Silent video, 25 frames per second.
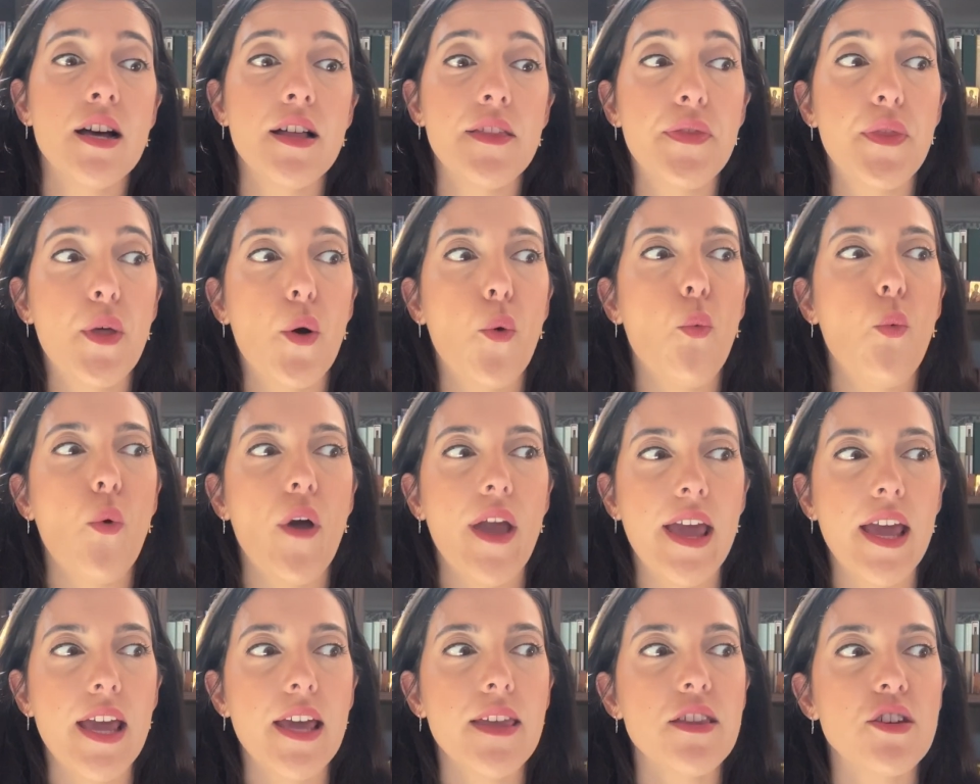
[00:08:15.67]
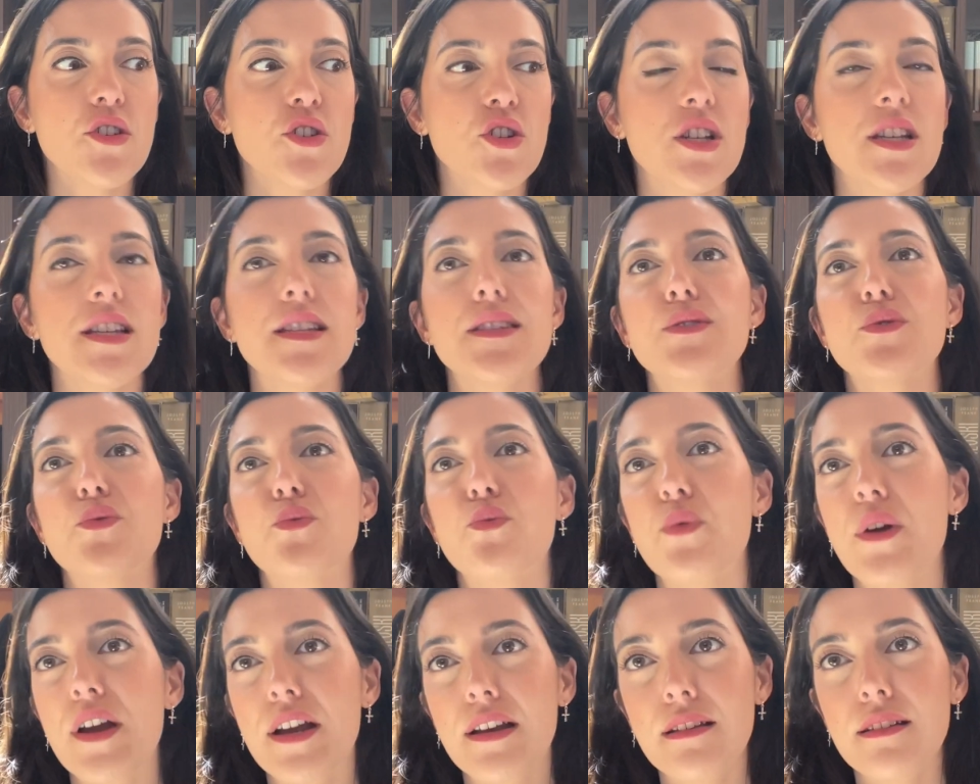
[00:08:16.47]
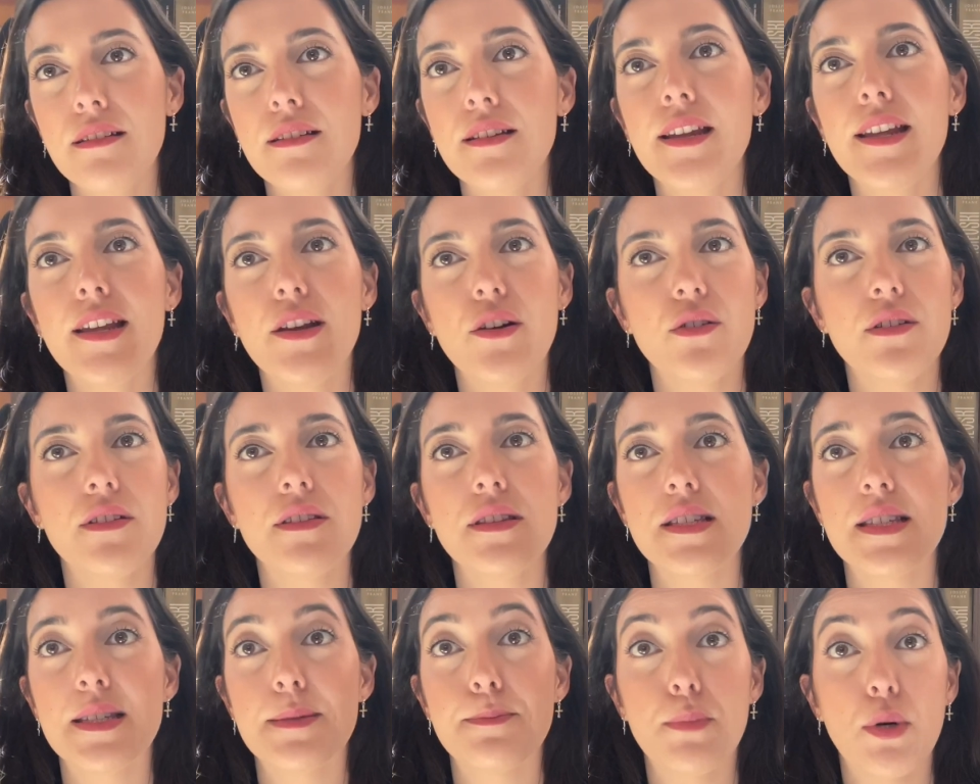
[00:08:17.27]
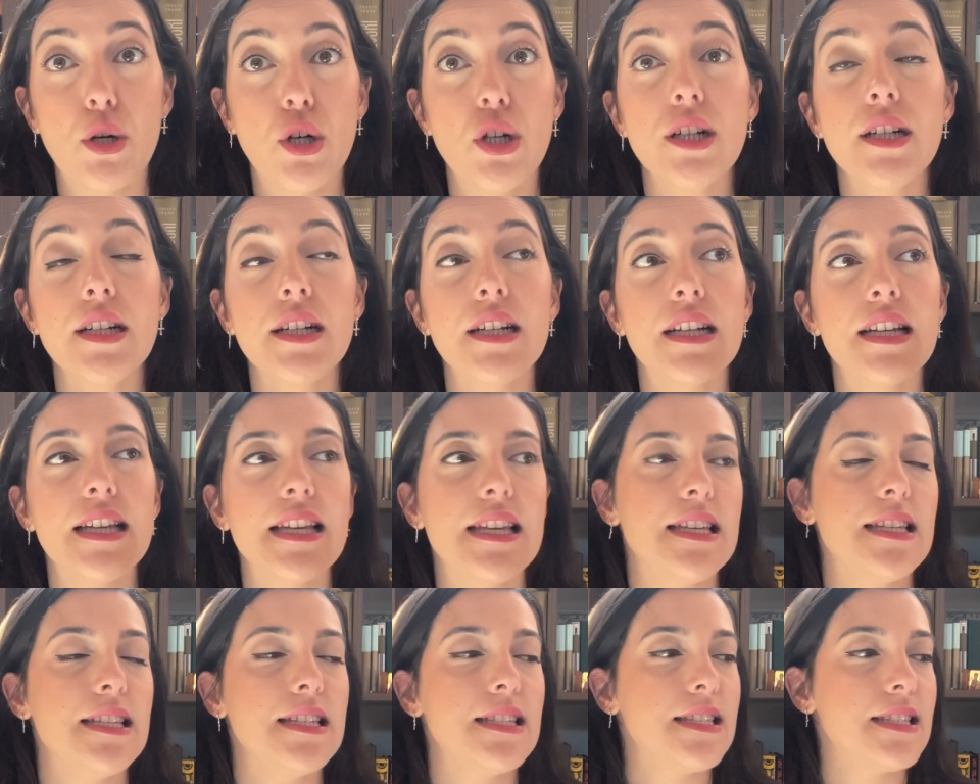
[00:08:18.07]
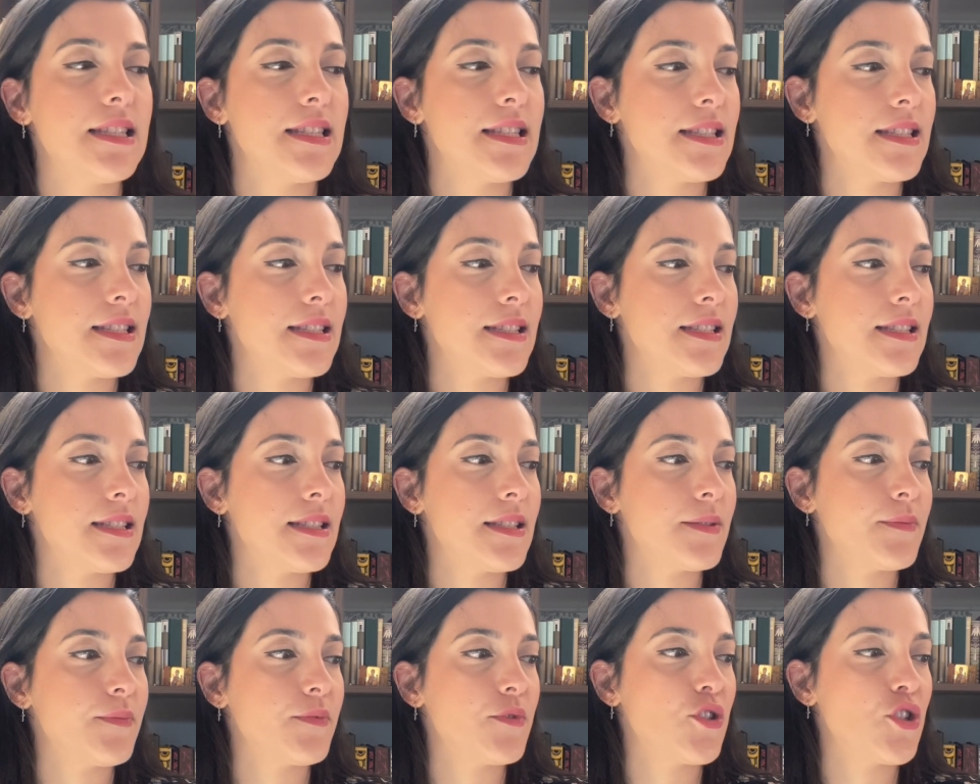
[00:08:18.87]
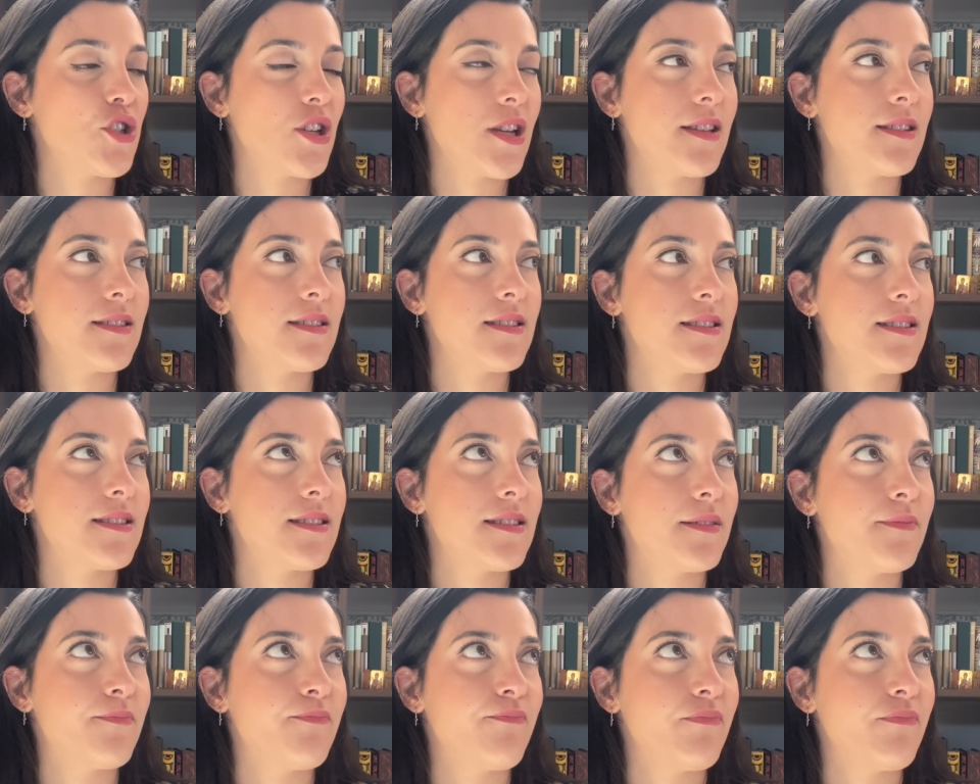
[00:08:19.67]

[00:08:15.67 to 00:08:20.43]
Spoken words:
the way that she's written here in this book is just,